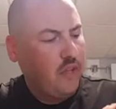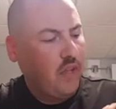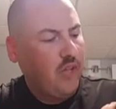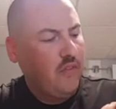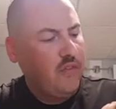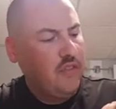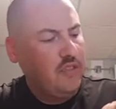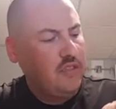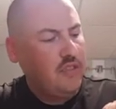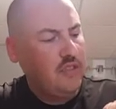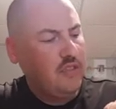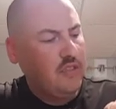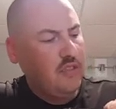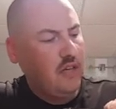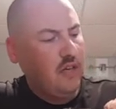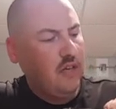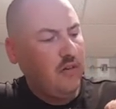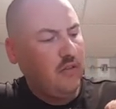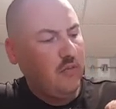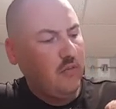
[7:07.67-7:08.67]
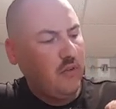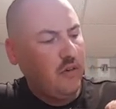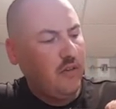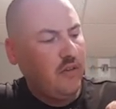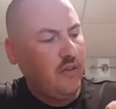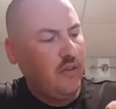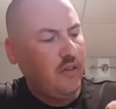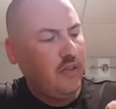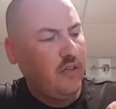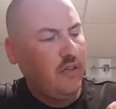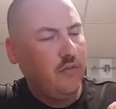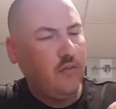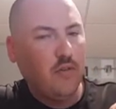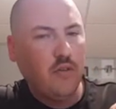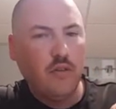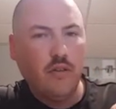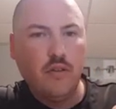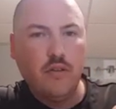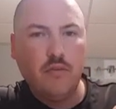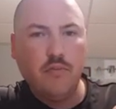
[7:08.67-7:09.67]
And this is one of
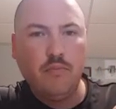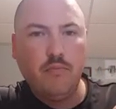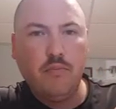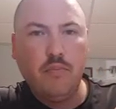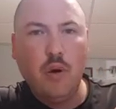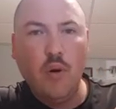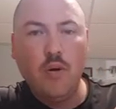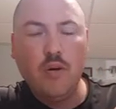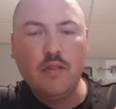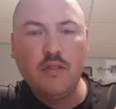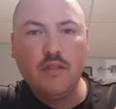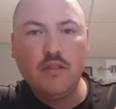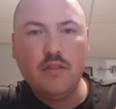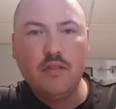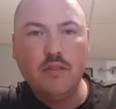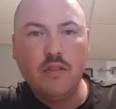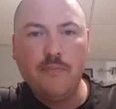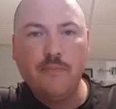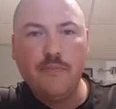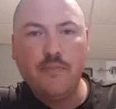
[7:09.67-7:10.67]
the points